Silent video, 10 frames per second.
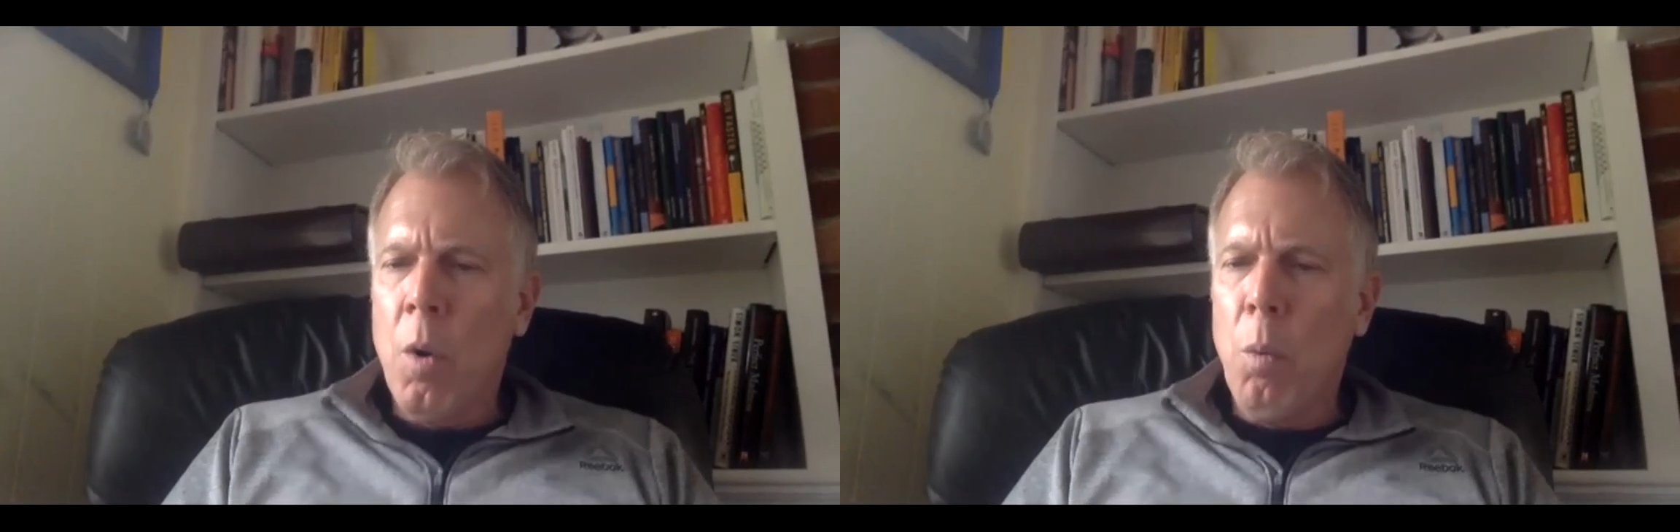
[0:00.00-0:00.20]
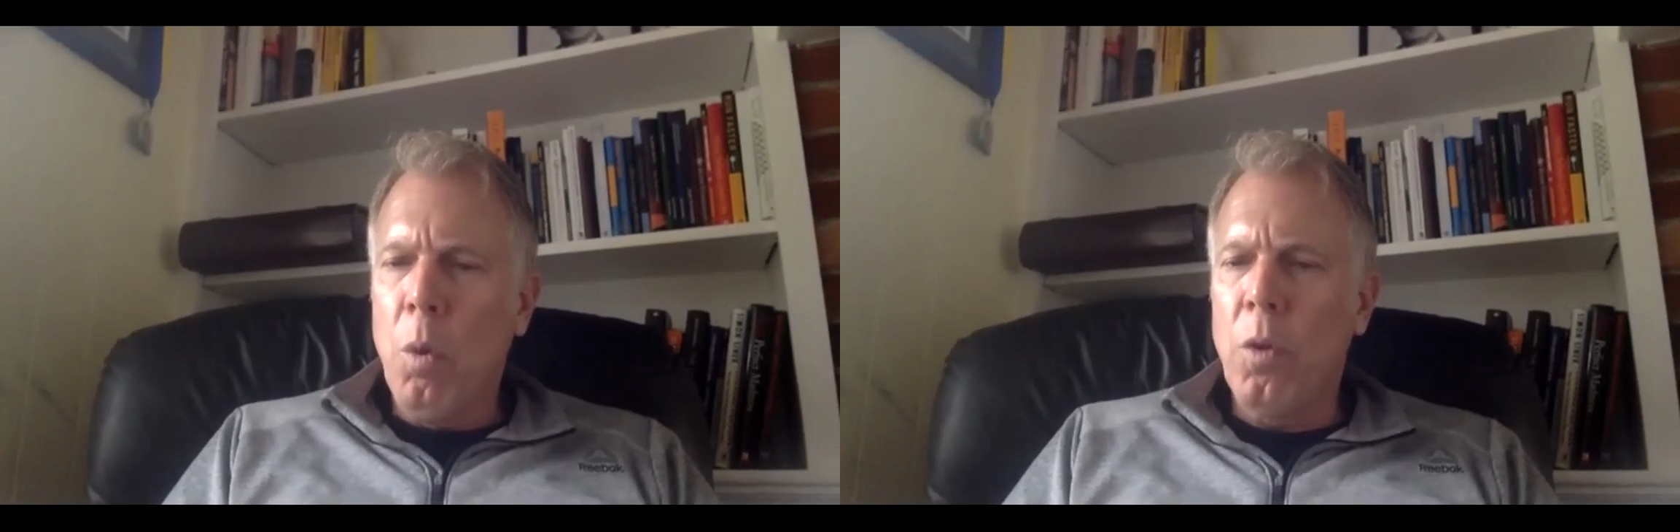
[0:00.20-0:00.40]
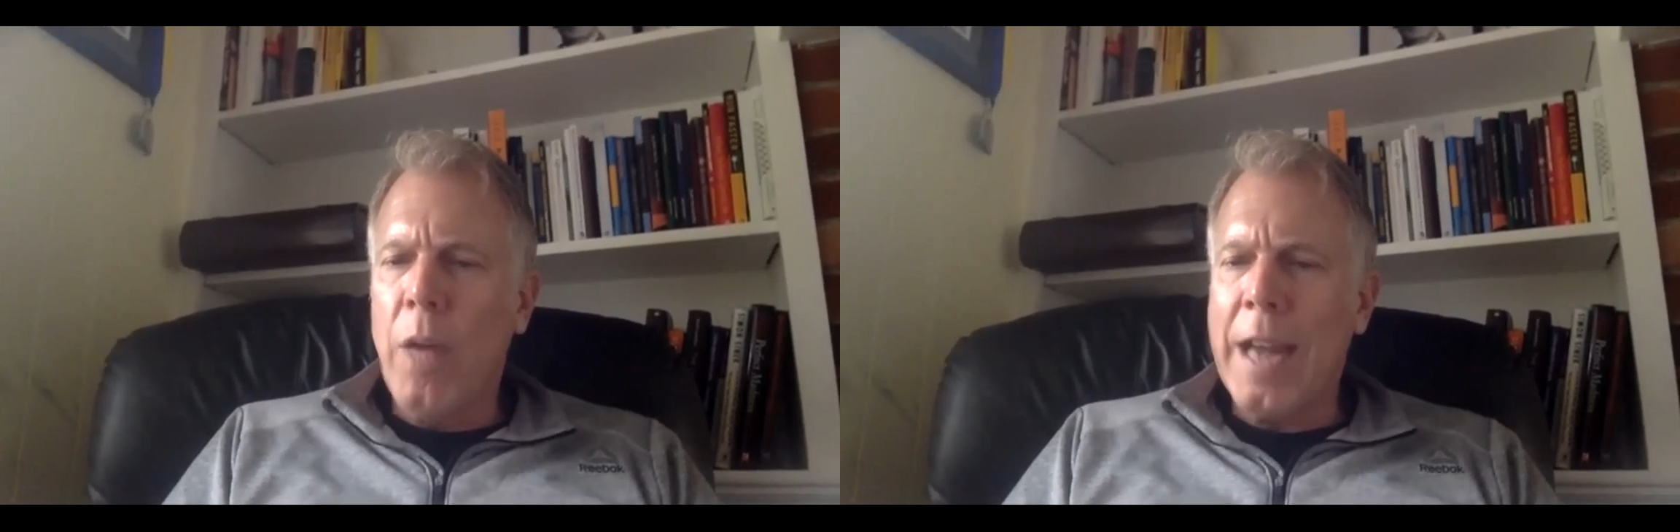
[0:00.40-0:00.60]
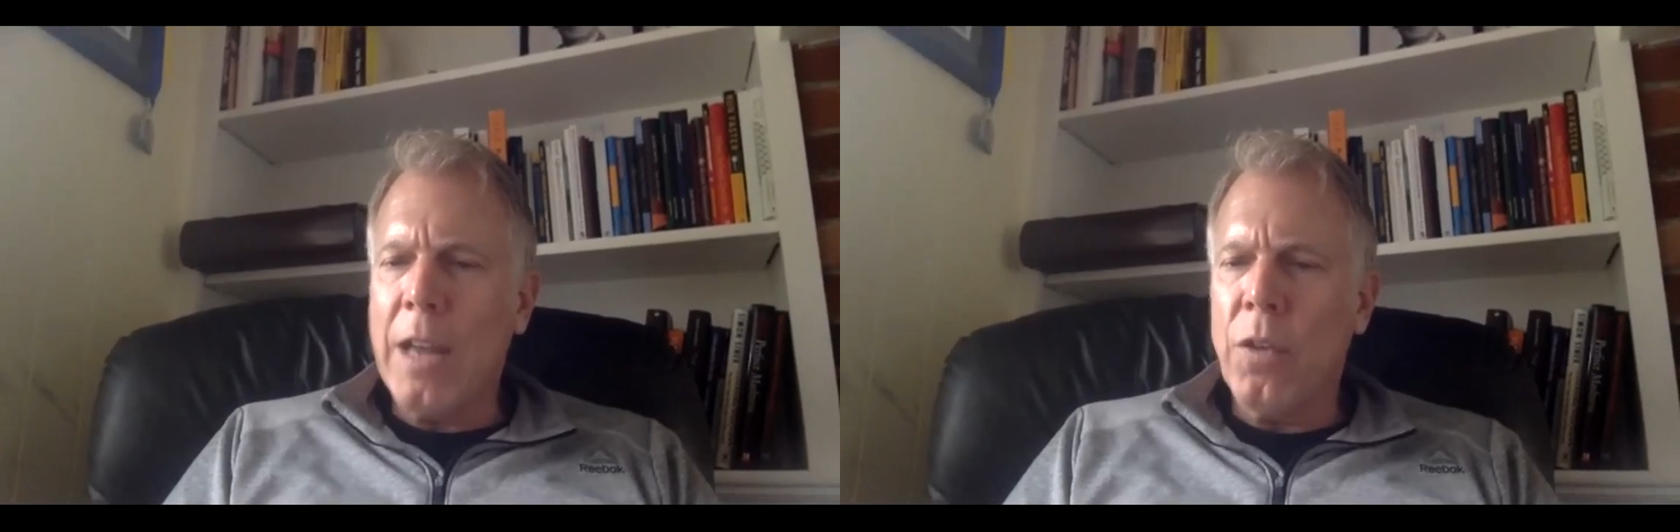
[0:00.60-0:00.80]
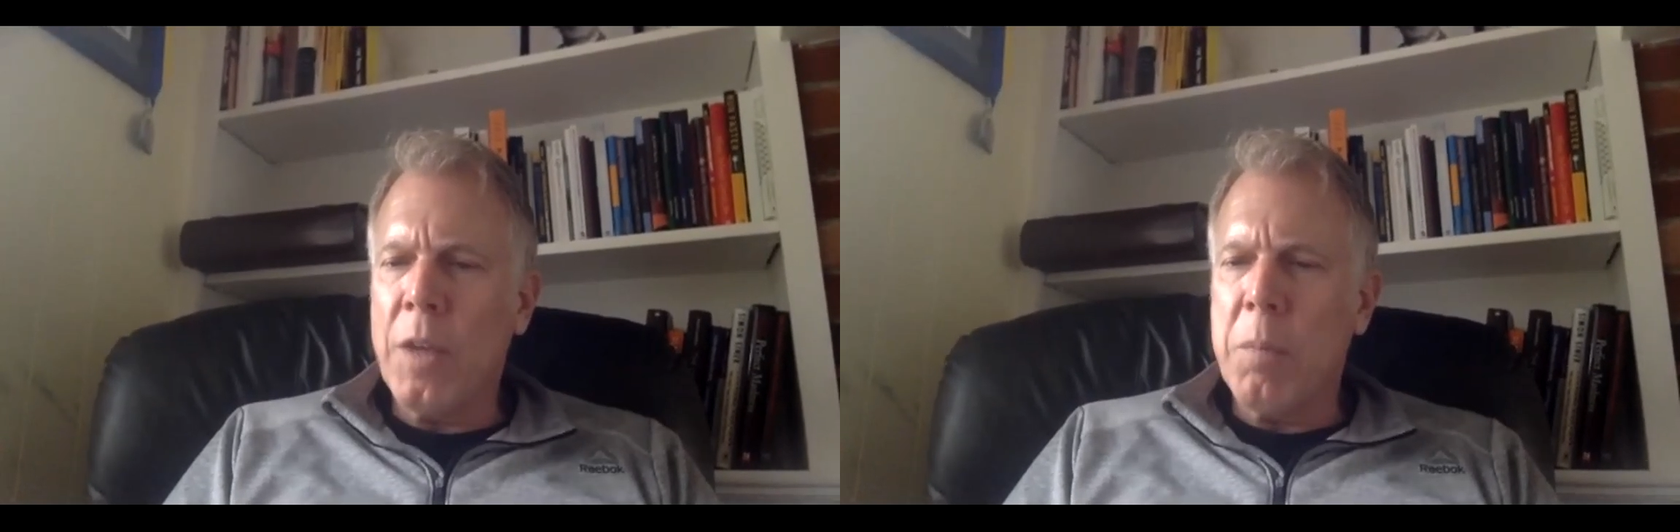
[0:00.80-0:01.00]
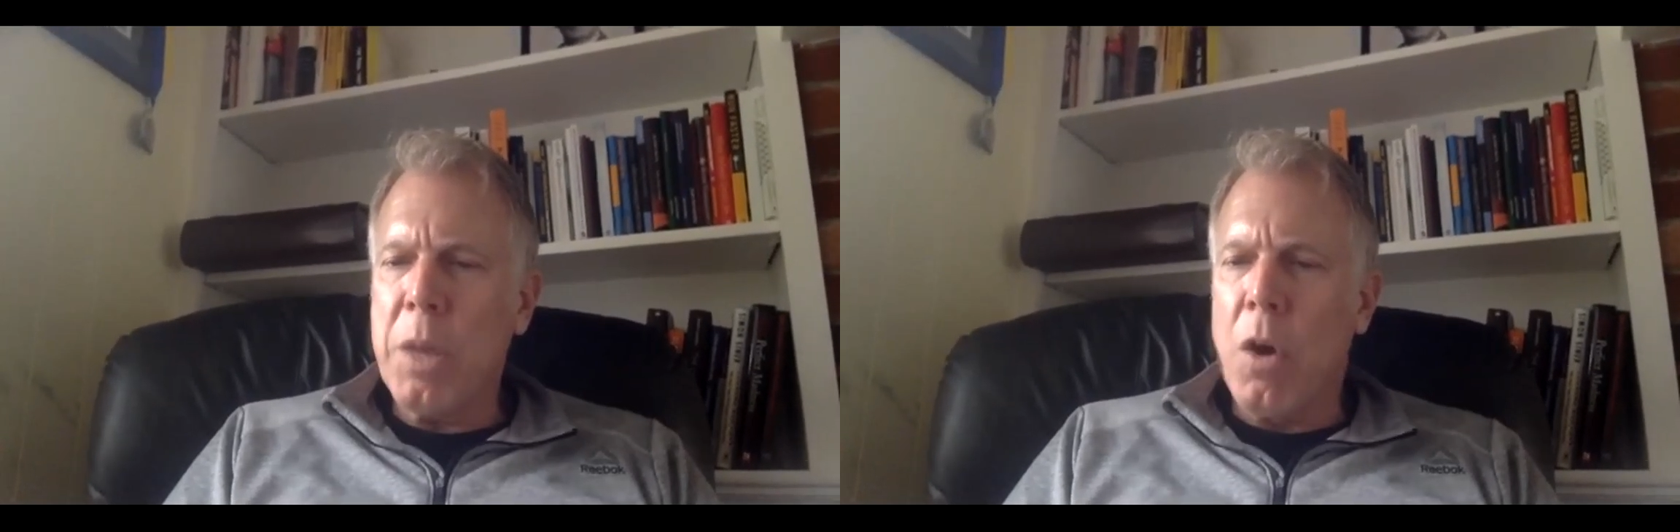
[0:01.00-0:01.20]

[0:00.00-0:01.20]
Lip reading: will anything be